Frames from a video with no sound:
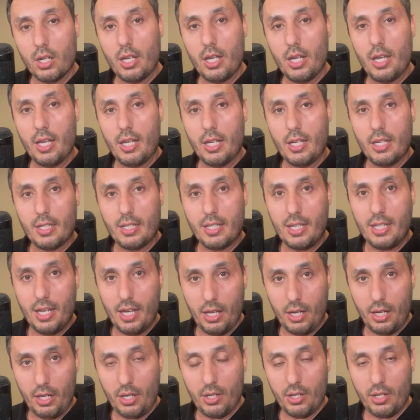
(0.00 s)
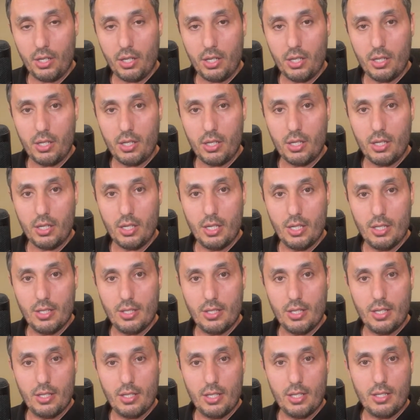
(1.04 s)
a carrier,
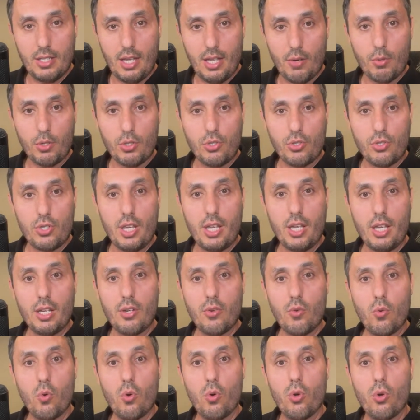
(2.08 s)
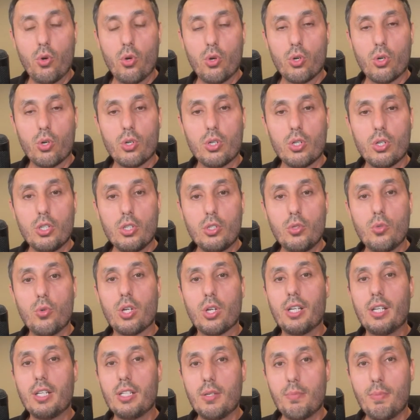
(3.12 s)
is that what you're saying? Or you
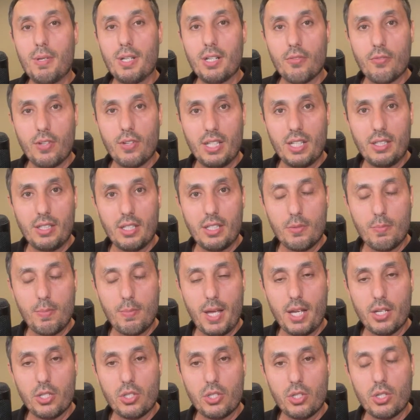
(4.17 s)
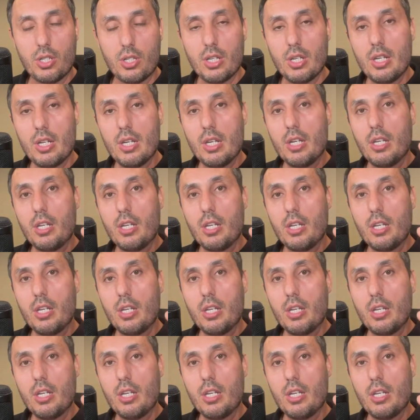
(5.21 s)
are an independent freight dispatcher?